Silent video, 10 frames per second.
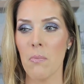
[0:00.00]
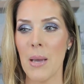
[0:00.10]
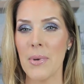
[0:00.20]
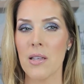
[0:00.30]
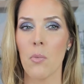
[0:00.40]

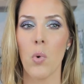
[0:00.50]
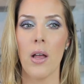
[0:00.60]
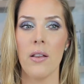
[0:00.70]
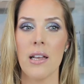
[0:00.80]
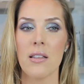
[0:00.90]
maybe
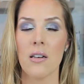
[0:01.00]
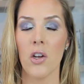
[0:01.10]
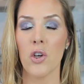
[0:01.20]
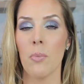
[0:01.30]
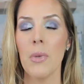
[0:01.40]
someone that's not
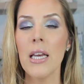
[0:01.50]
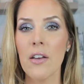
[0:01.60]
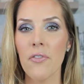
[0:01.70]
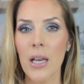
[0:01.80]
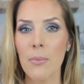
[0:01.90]
in your
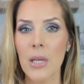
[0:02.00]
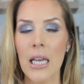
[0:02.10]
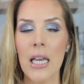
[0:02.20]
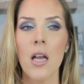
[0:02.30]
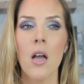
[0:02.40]
immediate
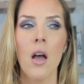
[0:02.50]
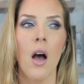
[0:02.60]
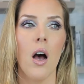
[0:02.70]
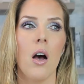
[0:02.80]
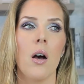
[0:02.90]
family
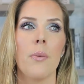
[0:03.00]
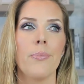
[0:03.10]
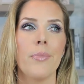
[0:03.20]
um,